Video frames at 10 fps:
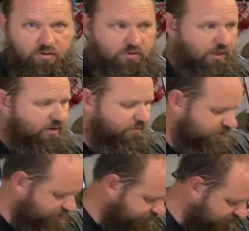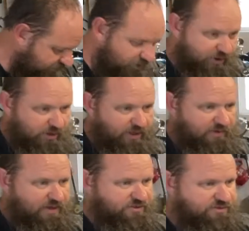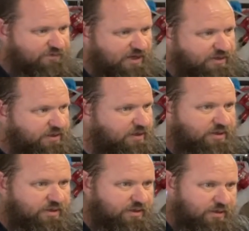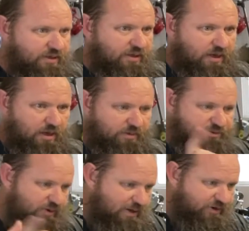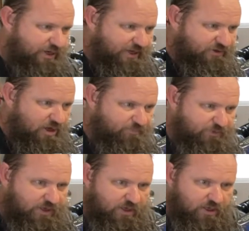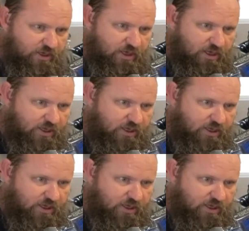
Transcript: Yeah, I think I'm gonna like that just fine. So I'll connect up the